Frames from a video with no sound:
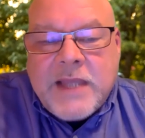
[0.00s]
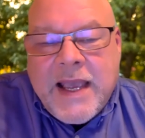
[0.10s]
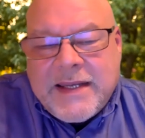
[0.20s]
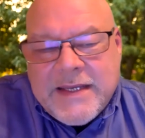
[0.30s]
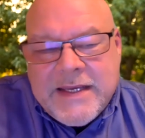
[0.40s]

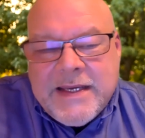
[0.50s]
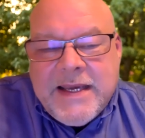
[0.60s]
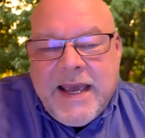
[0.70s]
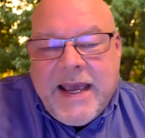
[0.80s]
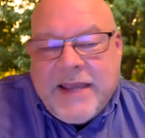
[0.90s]
and
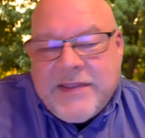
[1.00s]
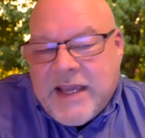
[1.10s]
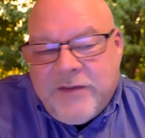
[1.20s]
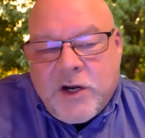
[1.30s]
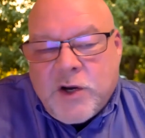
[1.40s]
and they
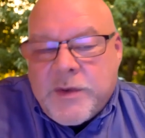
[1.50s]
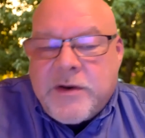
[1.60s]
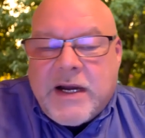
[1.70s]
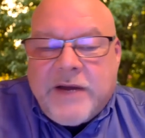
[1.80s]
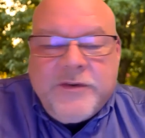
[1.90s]
have a career
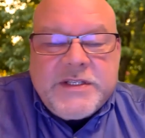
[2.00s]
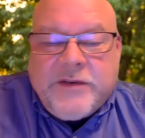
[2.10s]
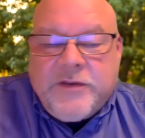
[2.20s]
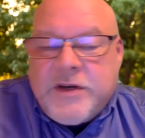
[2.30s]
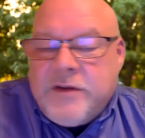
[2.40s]
conference
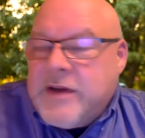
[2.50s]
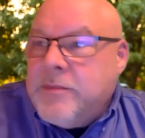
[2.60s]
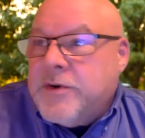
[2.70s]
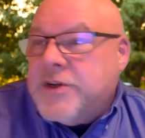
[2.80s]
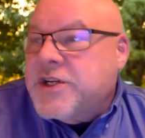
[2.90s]
every
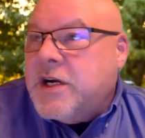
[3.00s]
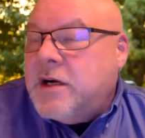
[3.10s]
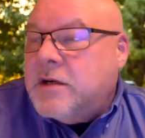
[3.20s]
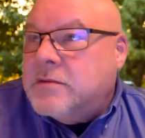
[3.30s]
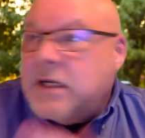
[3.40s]
November in Chicago.